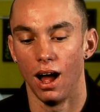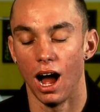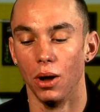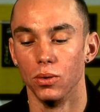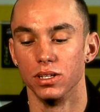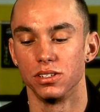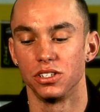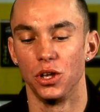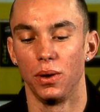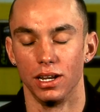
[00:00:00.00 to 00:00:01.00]
I
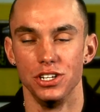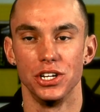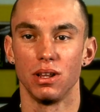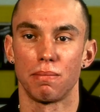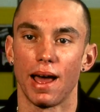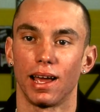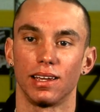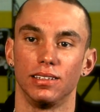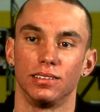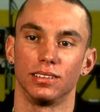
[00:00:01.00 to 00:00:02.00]
was doing an agility
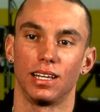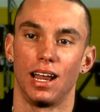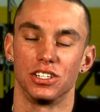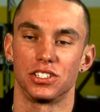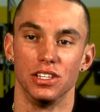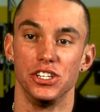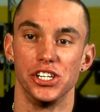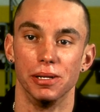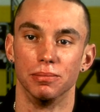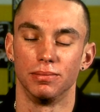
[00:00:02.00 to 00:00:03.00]
pack, kind of just in the
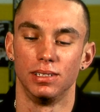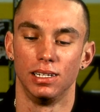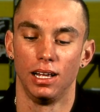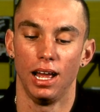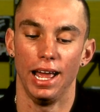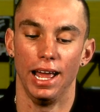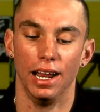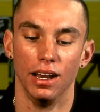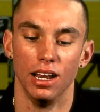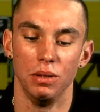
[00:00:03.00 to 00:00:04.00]
gym,
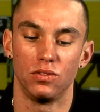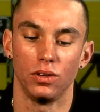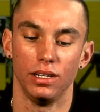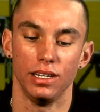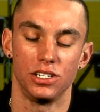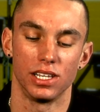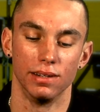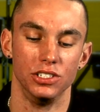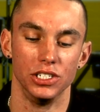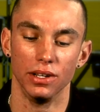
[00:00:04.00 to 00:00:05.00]
and in between each
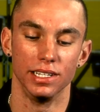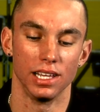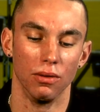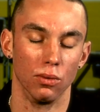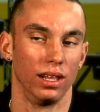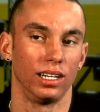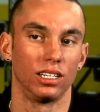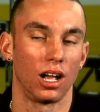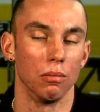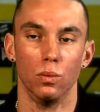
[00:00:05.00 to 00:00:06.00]
set of agilities, I'll run
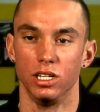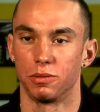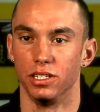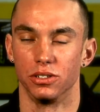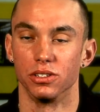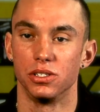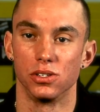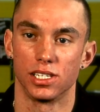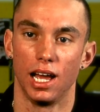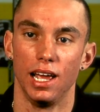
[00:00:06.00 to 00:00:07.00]
like a couple wind sprints or a
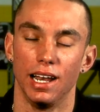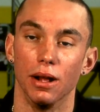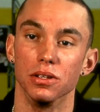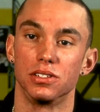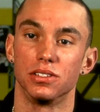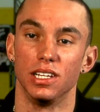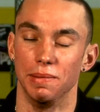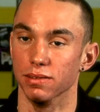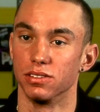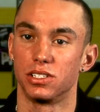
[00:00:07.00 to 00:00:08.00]
suicide. And I was in the
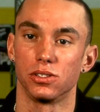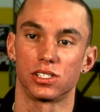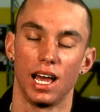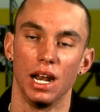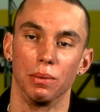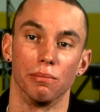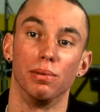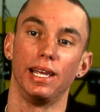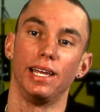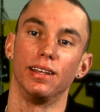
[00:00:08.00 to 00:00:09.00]
middle of a suicide, and I went to
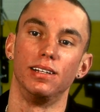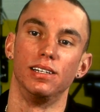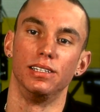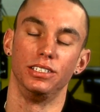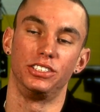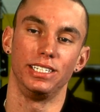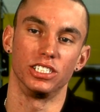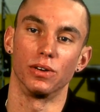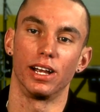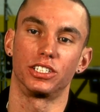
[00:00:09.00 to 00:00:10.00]
plant and
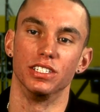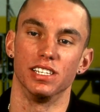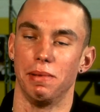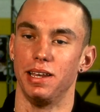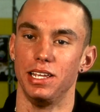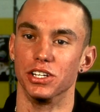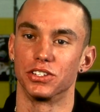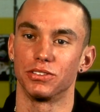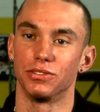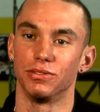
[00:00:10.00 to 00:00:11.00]
change directions, and my knee just